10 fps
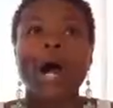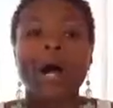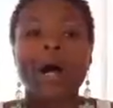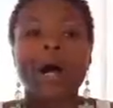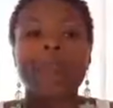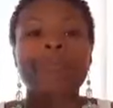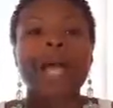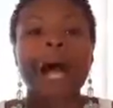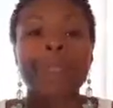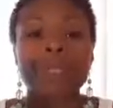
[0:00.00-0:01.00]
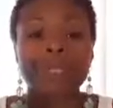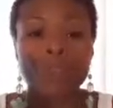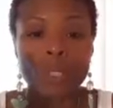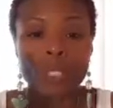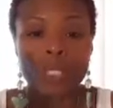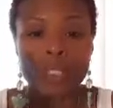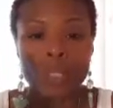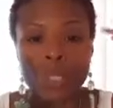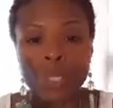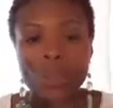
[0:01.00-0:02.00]
the opportunities
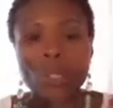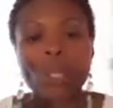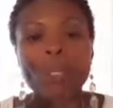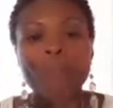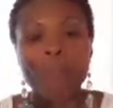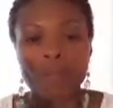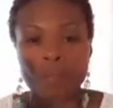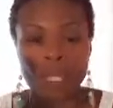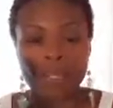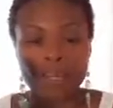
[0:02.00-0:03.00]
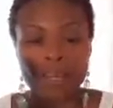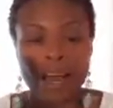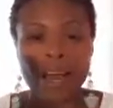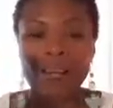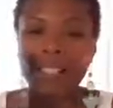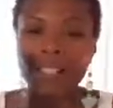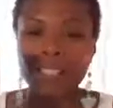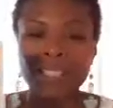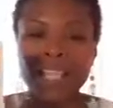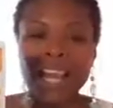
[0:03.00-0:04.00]
to show your commitment. I don't like
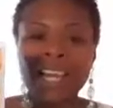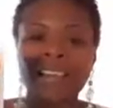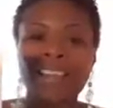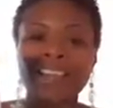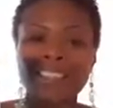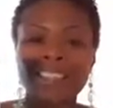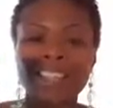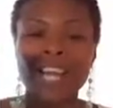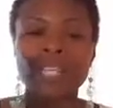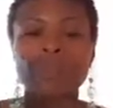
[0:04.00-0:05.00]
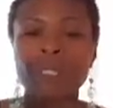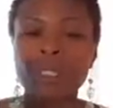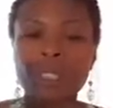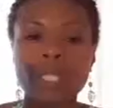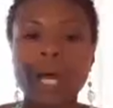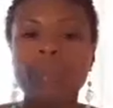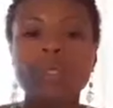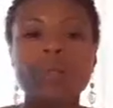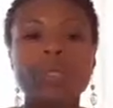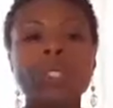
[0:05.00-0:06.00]
to say it's a test, but just
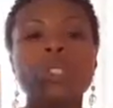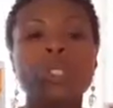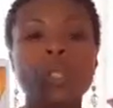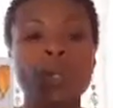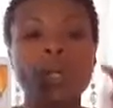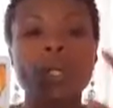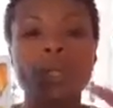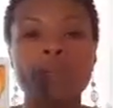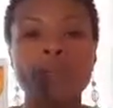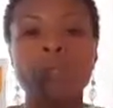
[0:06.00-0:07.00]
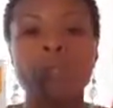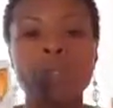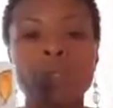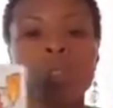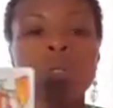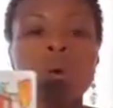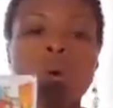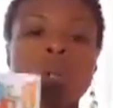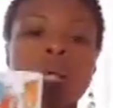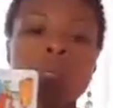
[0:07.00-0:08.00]
opportunities to show your commitment to your
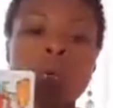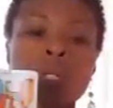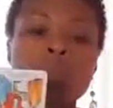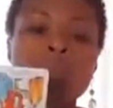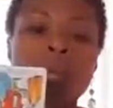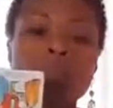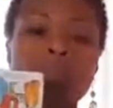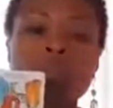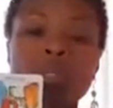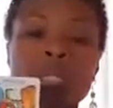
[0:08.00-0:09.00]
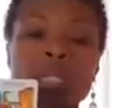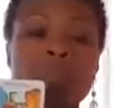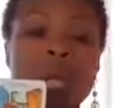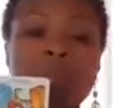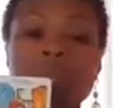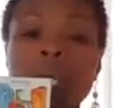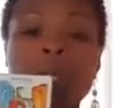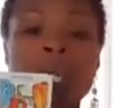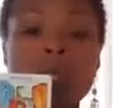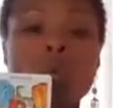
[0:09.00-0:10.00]
goal. And one of those opportunities may be
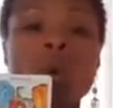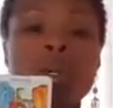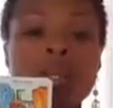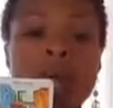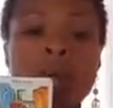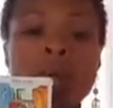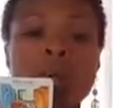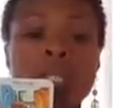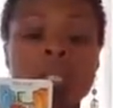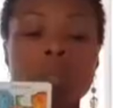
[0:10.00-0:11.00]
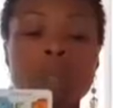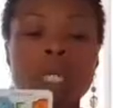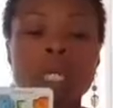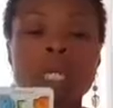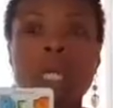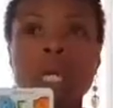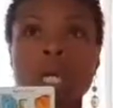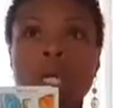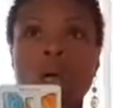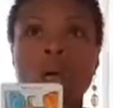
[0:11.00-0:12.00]
that you are not going to be
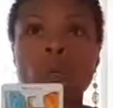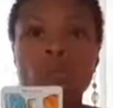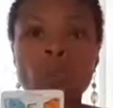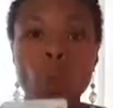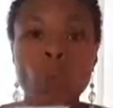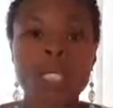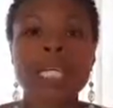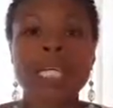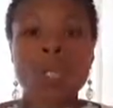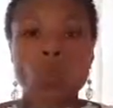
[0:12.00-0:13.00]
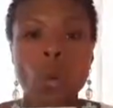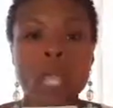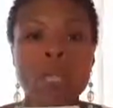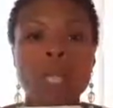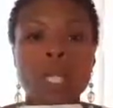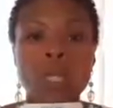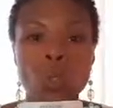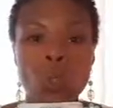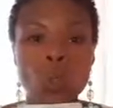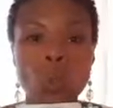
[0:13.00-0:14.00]
rewarded in the way that
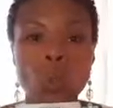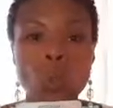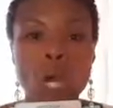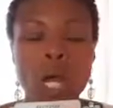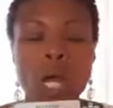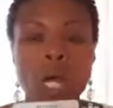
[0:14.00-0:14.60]
you